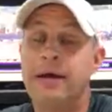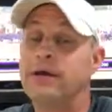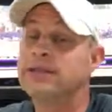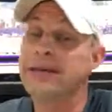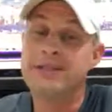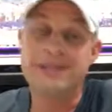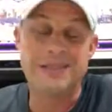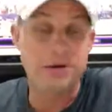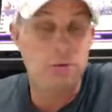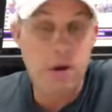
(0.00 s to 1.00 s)
Gary
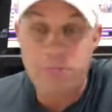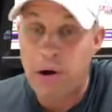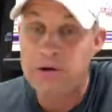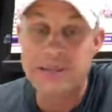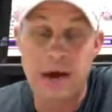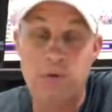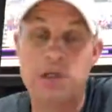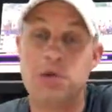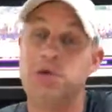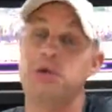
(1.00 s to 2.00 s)
Sanchez didn't run balls out
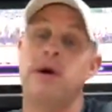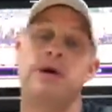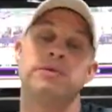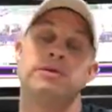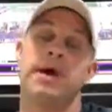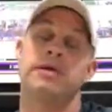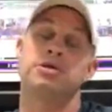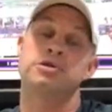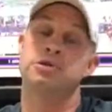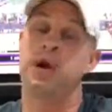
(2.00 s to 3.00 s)
when Joe Girardi was the
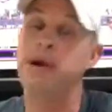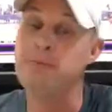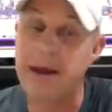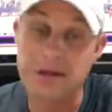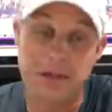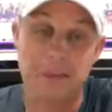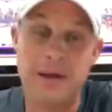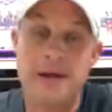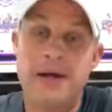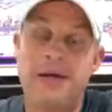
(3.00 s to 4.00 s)
manager. Girardi benched him.
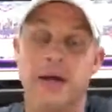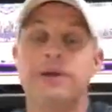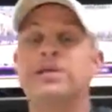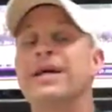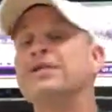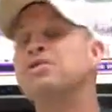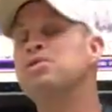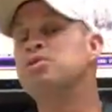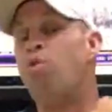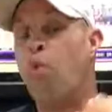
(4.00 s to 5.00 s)
Gary
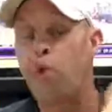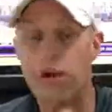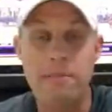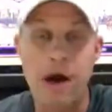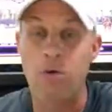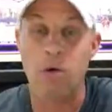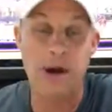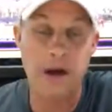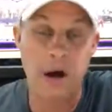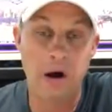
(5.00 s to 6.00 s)
Sanchez was warned about
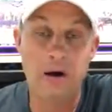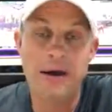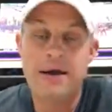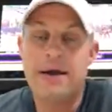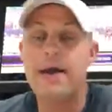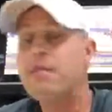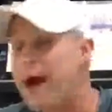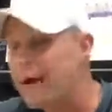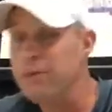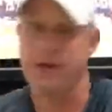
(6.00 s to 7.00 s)
running hard in the
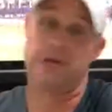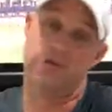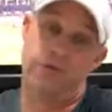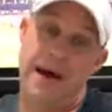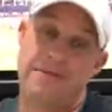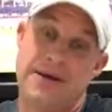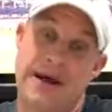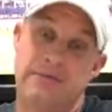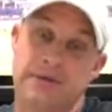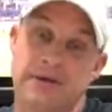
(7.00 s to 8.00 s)
minor leagues with Rob
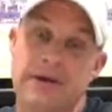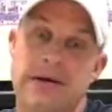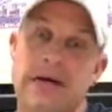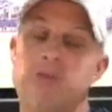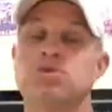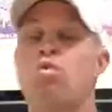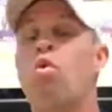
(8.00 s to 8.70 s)
Thompson. He was